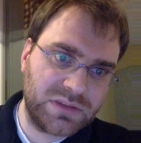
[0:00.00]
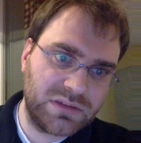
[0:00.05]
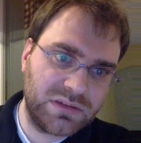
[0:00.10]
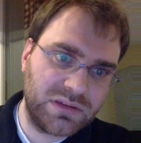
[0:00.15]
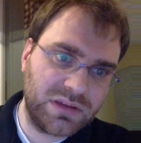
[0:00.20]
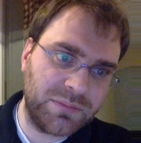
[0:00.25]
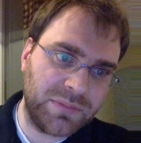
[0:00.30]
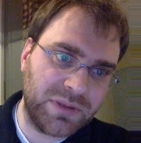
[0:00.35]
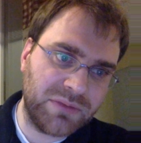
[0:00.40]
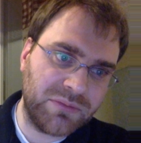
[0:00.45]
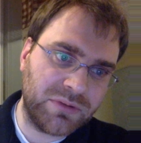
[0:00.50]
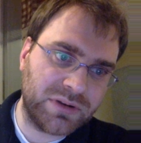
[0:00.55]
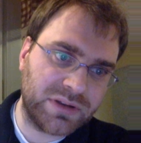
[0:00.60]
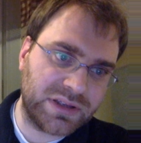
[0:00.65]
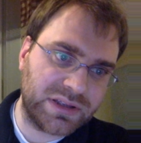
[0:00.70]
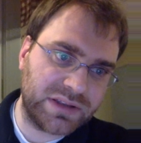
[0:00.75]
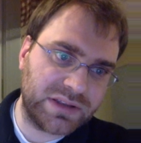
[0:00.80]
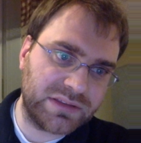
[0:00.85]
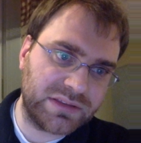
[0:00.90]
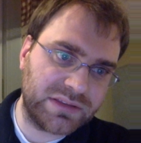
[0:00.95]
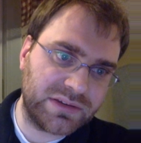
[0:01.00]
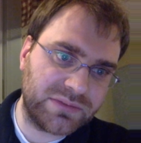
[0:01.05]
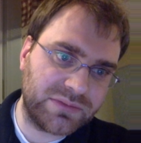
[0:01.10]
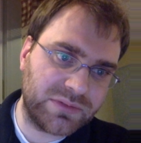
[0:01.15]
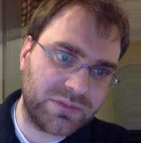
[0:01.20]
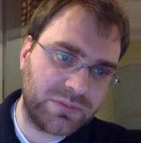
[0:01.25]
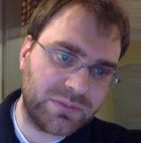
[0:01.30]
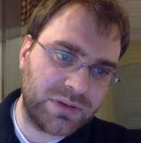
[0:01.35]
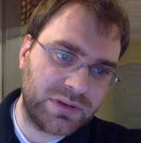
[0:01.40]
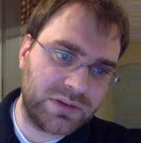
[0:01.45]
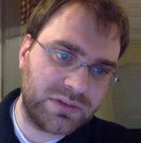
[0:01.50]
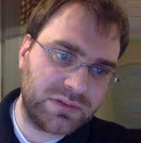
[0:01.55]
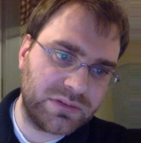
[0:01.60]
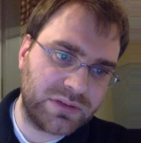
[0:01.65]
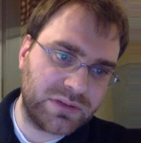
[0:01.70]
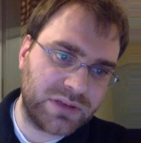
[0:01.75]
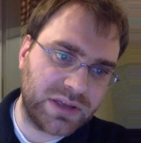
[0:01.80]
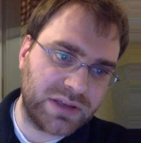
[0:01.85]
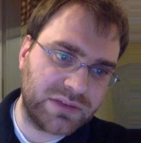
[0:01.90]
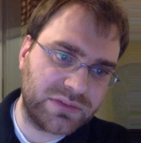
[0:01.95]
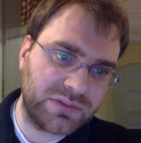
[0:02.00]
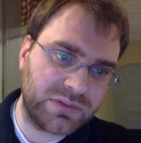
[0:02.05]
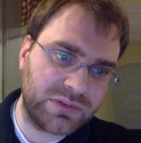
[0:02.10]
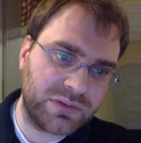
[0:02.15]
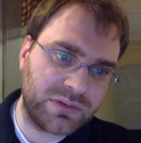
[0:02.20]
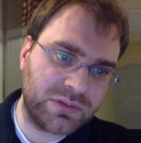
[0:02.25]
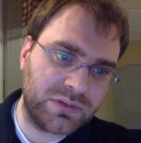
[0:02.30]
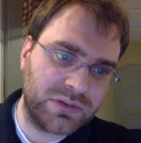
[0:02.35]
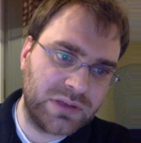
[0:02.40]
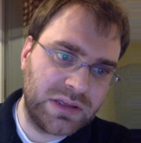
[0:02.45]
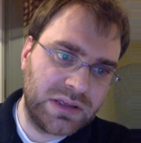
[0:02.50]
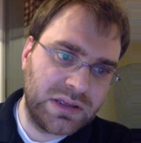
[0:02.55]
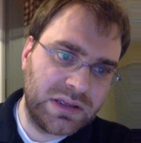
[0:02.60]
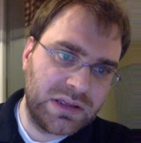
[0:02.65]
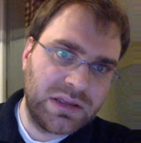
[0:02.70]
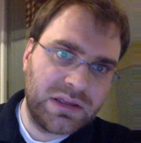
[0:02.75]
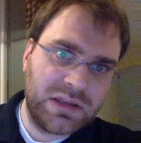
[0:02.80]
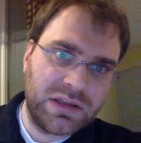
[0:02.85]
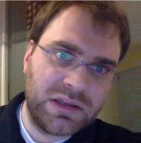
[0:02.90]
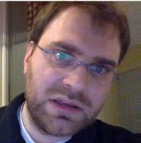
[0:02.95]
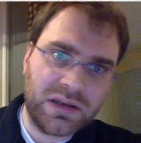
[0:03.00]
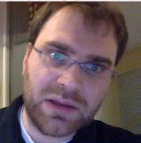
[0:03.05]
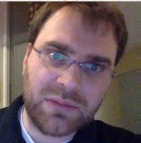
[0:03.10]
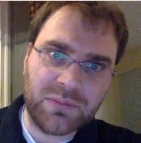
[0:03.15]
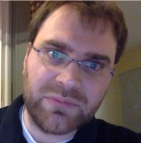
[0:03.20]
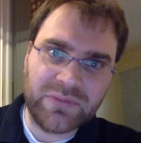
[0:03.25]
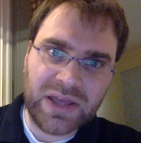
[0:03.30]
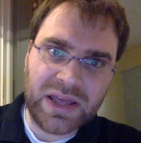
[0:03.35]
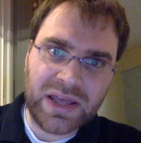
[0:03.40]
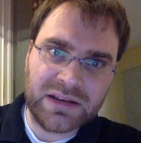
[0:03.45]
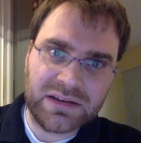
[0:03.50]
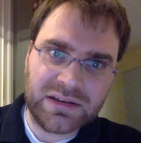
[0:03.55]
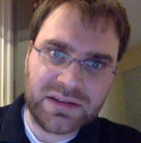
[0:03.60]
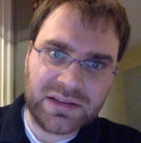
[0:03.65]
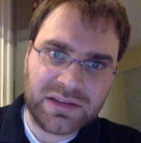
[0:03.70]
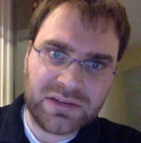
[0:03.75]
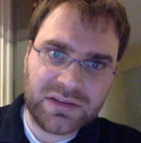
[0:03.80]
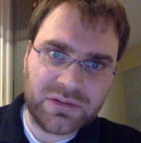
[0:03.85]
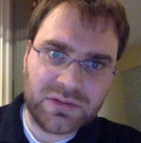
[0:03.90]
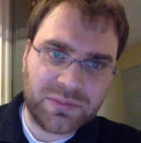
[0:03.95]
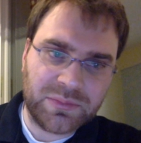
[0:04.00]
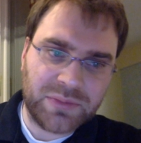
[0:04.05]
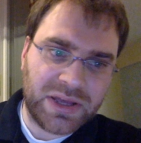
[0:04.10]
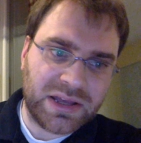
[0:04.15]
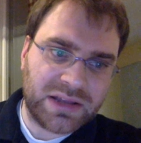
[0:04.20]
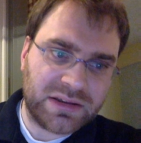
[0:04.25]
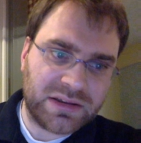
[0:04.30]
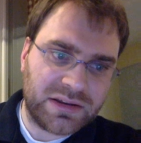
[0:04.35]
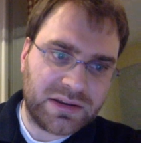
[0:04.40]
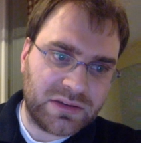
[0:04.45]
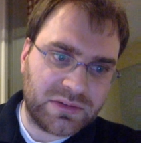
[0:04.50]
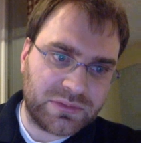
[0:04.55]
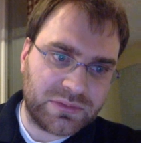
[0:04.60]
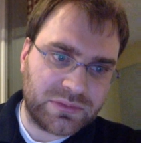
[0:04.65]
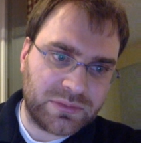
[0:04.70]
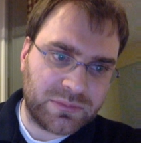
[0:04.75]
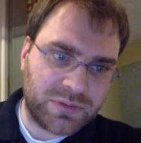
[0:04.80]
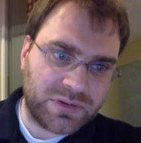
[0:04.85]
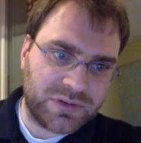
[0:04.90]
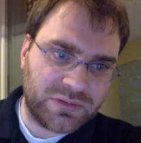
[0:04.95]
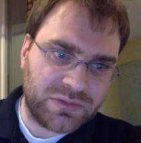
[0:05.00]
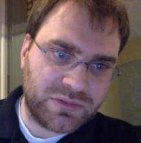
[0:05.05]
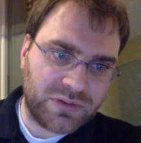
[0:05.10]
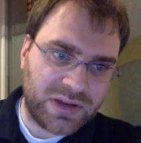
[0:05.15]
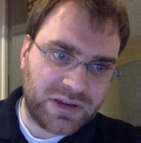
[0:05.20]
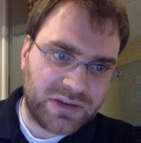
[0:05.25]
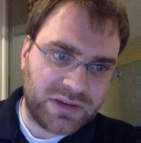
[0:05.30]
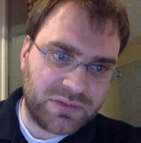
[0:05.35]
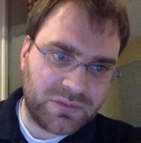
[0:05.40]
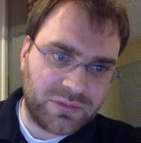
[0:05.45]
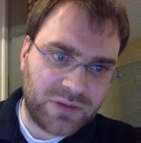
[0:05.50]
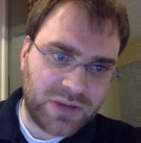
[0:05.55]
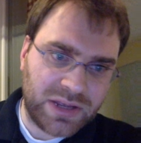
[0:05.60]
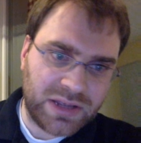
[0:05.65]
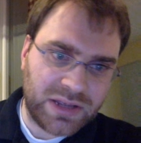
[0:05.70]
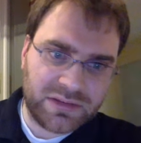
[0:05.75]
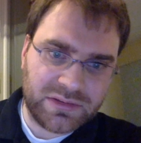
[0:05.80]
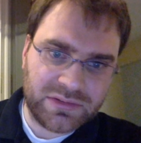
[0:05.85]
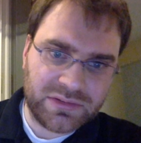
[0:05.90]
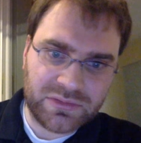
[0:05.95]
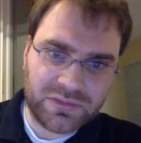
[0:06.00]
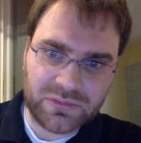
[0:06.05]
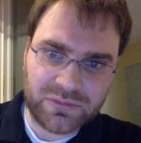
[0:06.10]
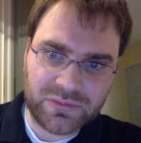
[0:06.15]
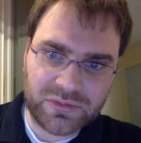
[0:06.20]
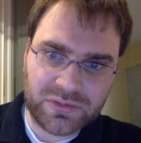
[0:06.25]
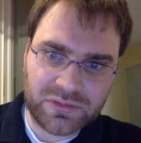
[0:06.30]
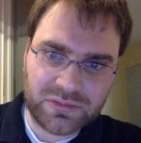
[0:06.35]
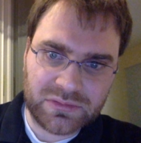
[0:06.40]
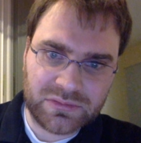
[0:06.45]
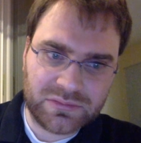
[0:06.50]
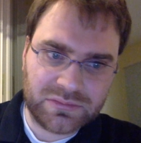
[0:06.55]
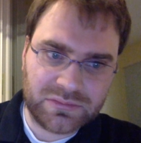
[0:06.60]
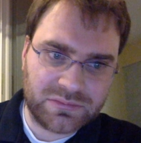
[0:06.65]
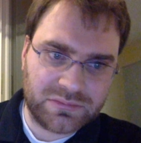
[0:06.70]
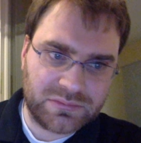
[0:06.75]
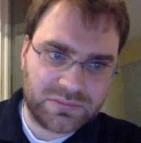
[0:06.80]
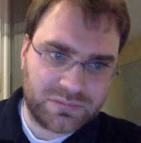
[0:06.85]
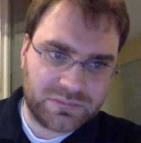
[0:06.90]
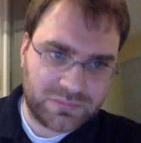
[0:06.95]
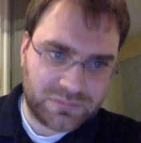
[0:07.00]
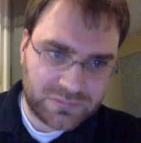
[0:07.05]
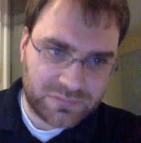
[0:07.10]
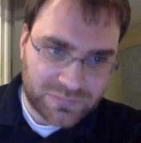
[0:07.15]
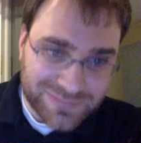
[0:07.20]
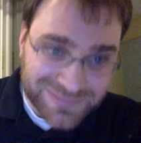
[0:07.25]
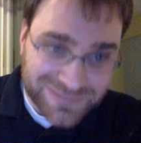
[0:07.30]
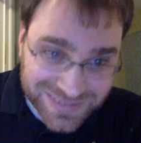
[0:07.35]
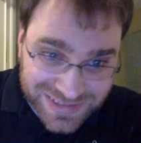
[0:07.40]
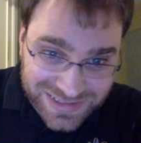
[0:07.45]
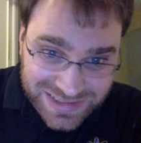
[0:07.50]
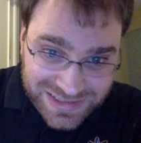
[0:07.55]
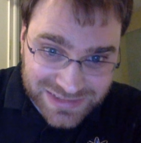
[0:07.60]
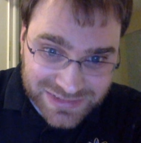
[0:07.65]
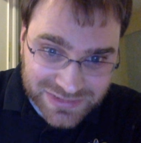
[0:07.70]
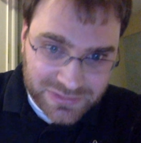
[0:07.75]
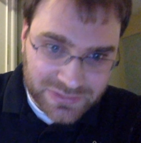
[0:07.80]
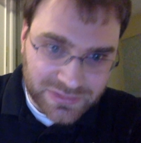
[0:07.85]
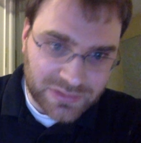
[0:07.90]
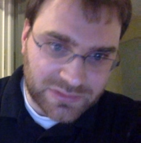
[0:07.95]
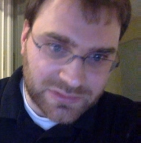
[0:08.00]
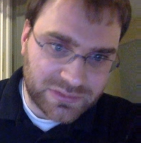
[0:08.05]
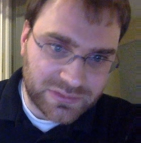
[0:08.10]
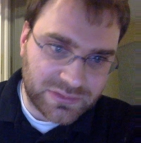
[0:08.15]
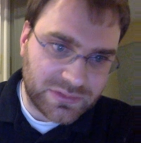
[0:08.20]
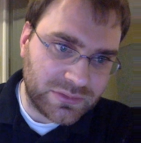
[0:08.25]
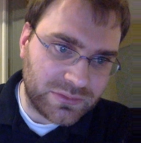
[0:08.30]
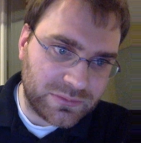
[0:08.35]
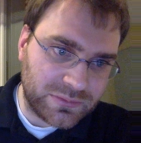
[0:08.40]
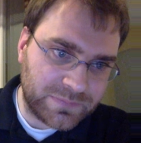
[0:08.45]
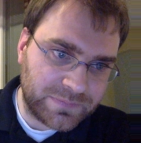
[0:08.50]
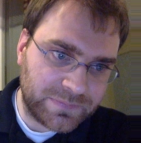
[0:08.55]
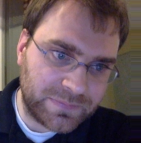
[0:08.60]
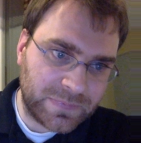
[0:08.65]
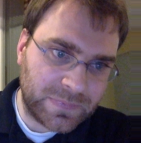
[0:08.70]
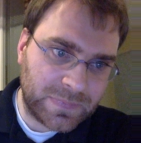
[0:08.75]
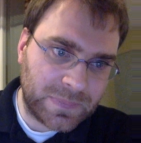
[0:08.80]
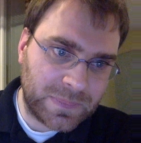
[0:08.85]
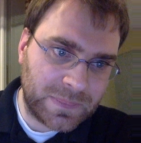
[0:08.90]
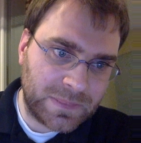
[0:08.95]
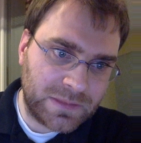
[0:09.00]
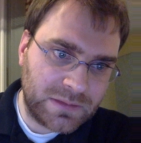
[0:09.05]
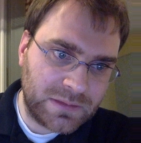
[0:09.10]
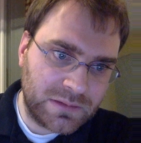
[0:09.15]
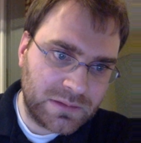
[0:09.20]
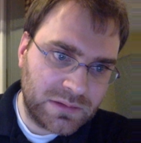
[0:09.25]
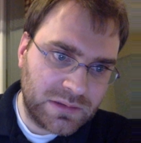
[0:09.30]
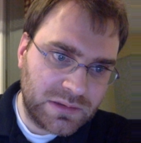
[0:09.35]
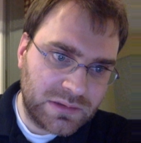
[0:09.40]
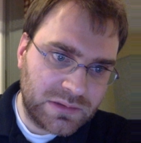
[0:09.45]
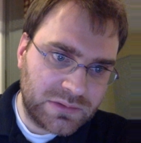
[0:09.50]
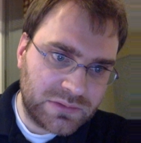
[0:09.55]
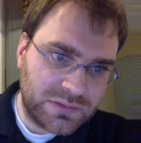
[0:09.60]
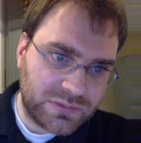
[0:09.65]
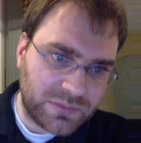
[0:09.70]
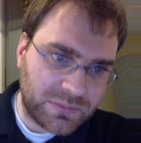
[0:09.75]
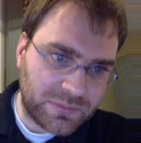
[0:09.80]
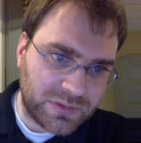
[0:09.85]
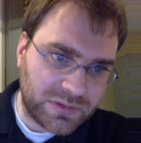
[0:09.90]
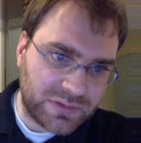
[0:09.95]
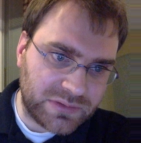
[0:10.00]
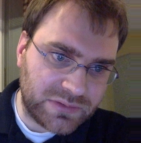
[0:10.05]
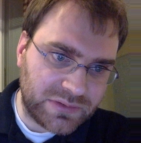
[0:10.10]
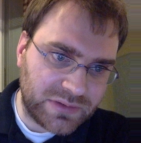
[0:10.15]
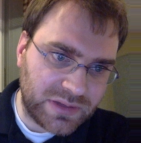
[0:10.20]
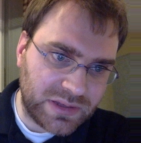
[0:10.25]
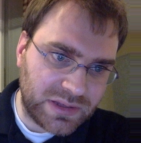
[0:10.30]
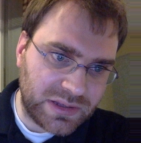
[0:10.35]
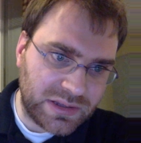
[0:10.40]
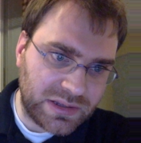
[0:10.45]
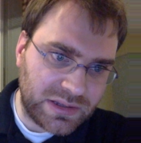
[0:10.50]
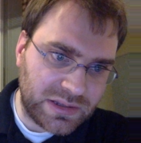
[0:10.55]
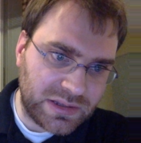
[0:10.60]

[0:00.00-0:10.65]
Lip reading: I may want to get the different one. Okay, so I'm editing hook back now, so I'm going to try and drag this over, which it doesn't do. So I'm going to say